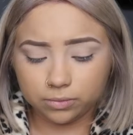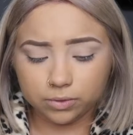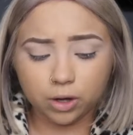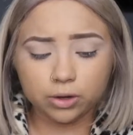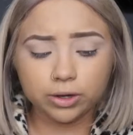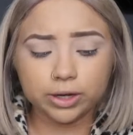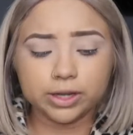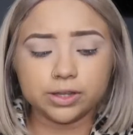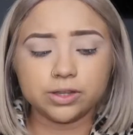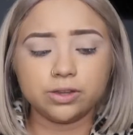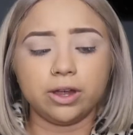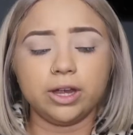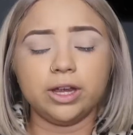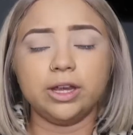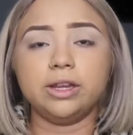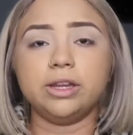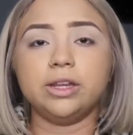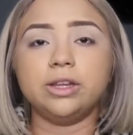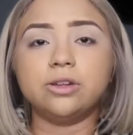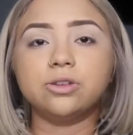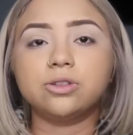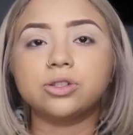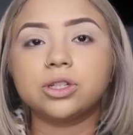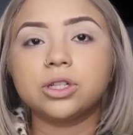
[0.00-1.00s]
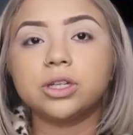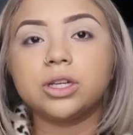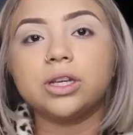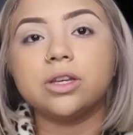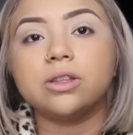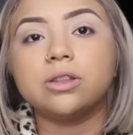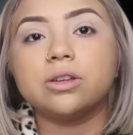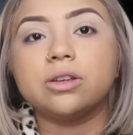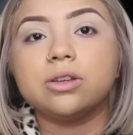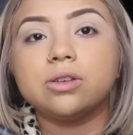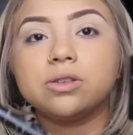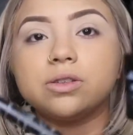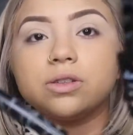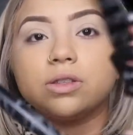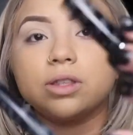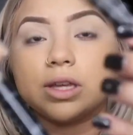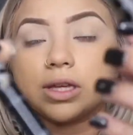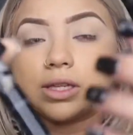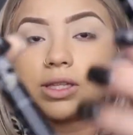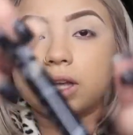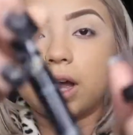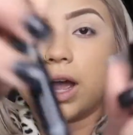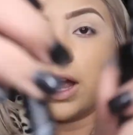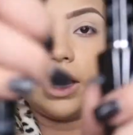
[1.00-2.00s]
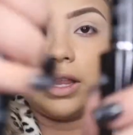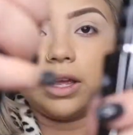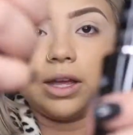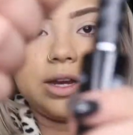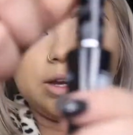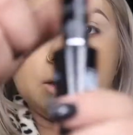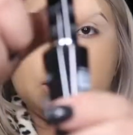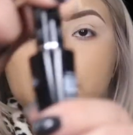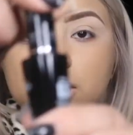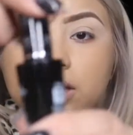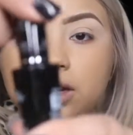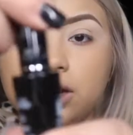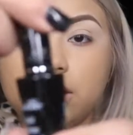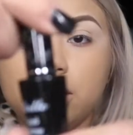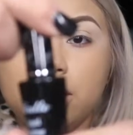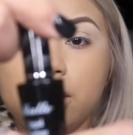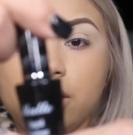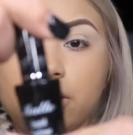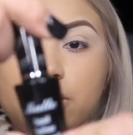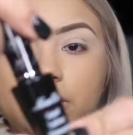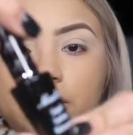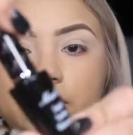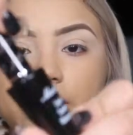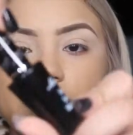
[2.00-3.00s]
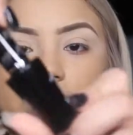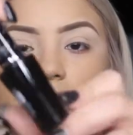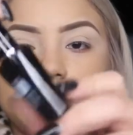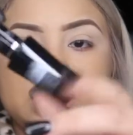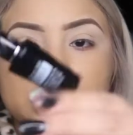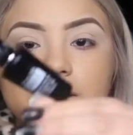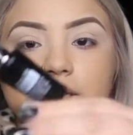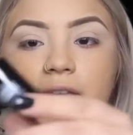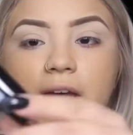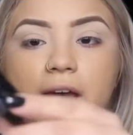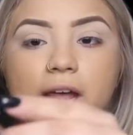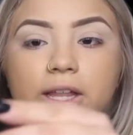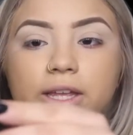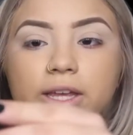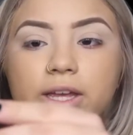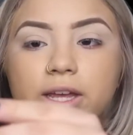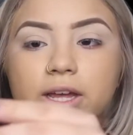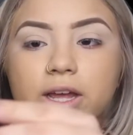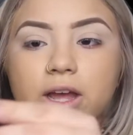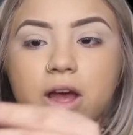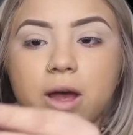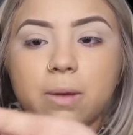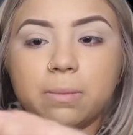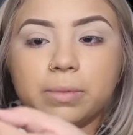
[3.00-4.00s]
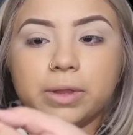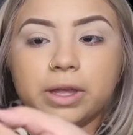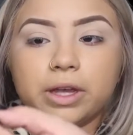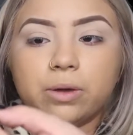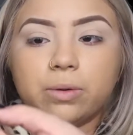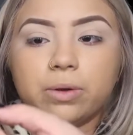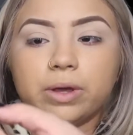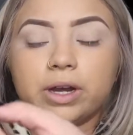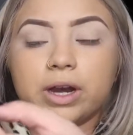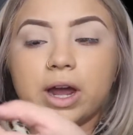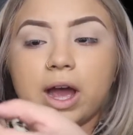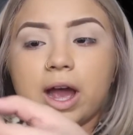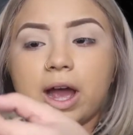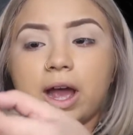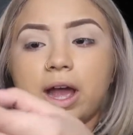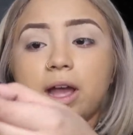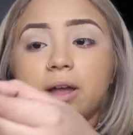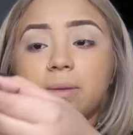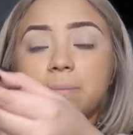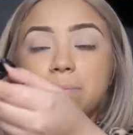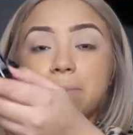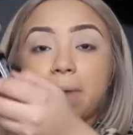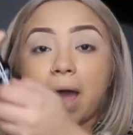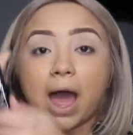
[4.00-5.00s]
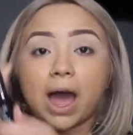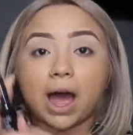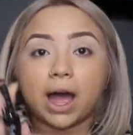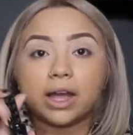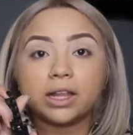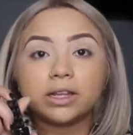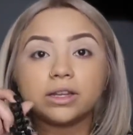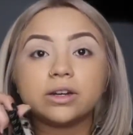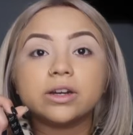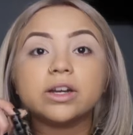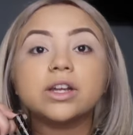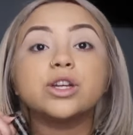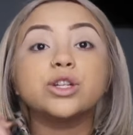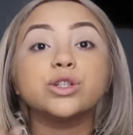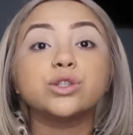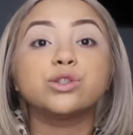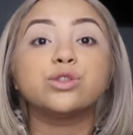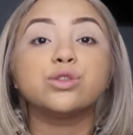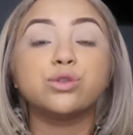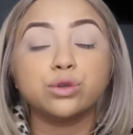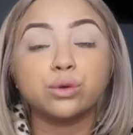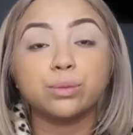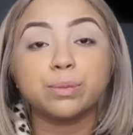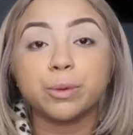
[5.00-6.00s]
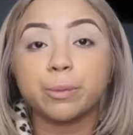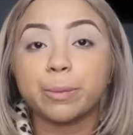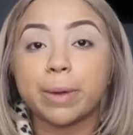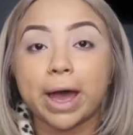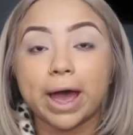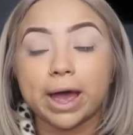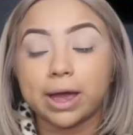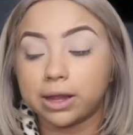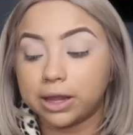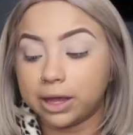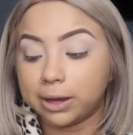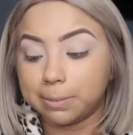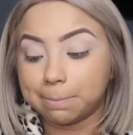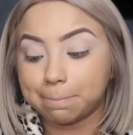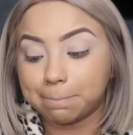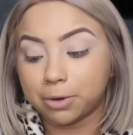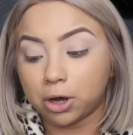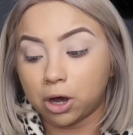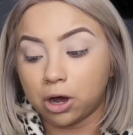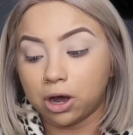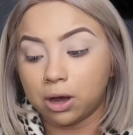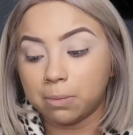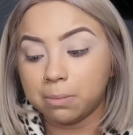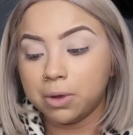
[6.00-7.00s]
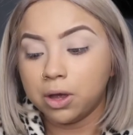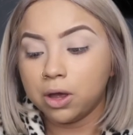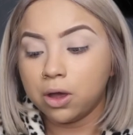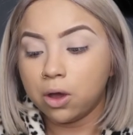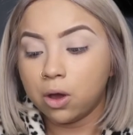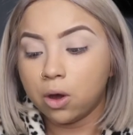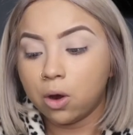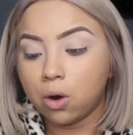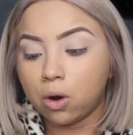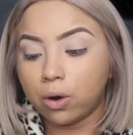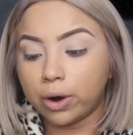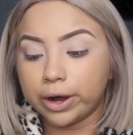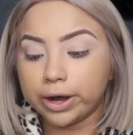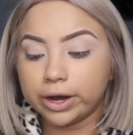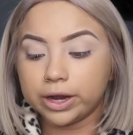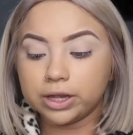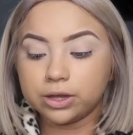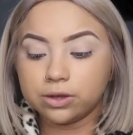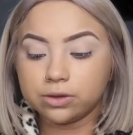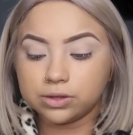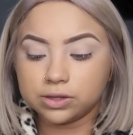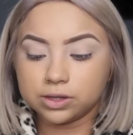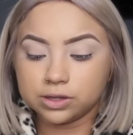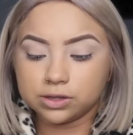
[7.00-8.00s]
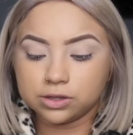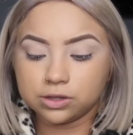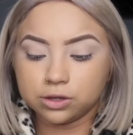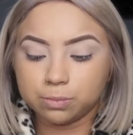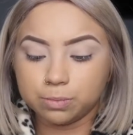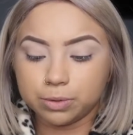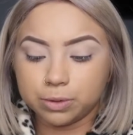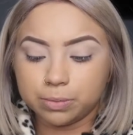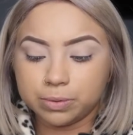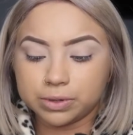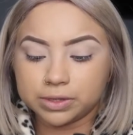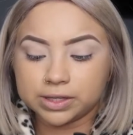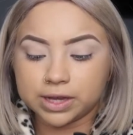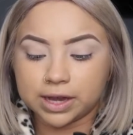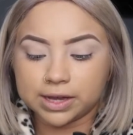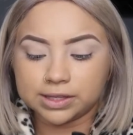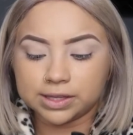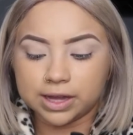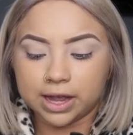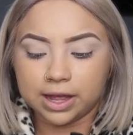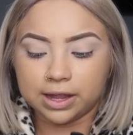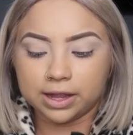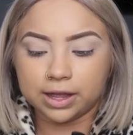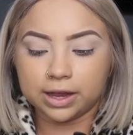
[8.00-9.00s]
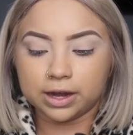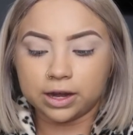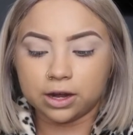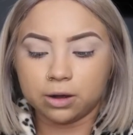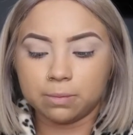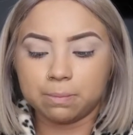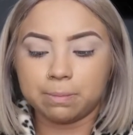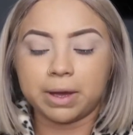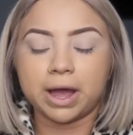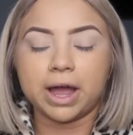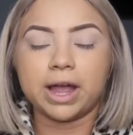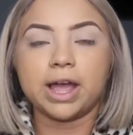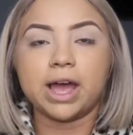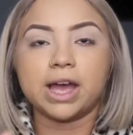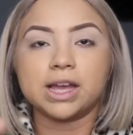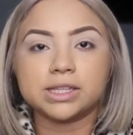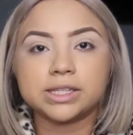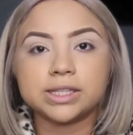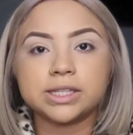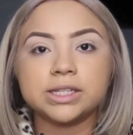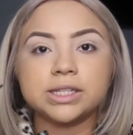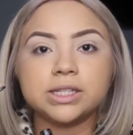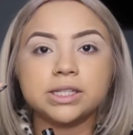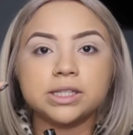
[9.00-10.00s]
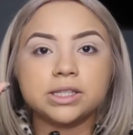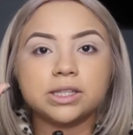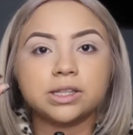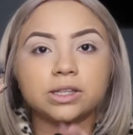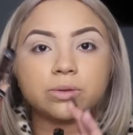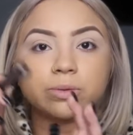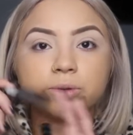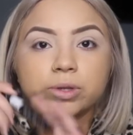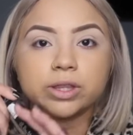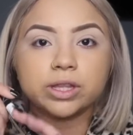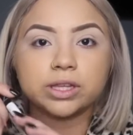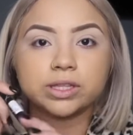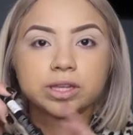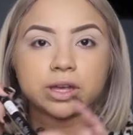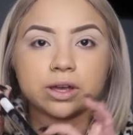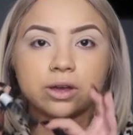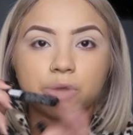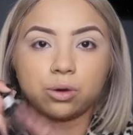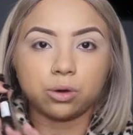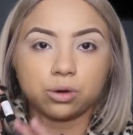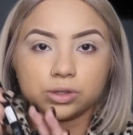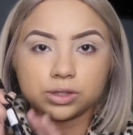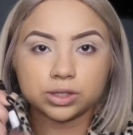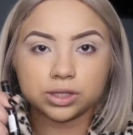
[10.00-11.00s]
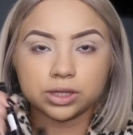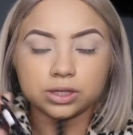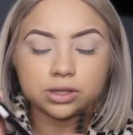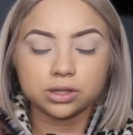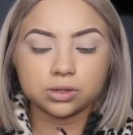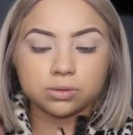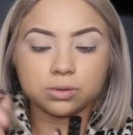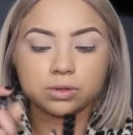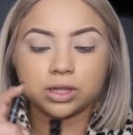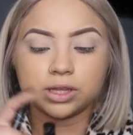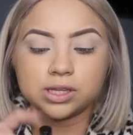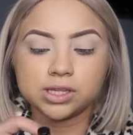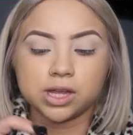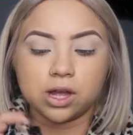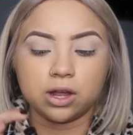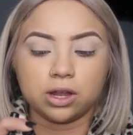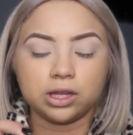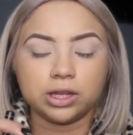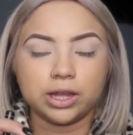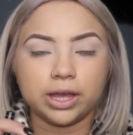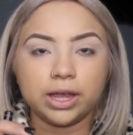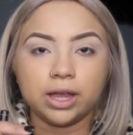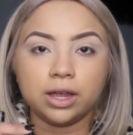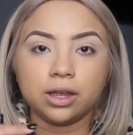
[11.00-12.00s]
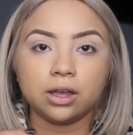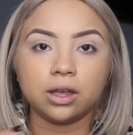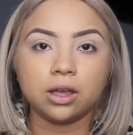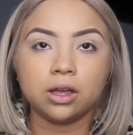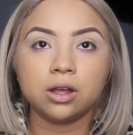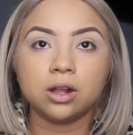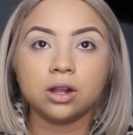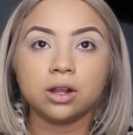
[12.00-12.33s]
okay, so I usually either use this eyeliner, the Italia liquid matte eyeliner. Is super matte and like bomb, or I use a super precise eyeliner by Essence. This one they sell at Ulta. This one they sell at like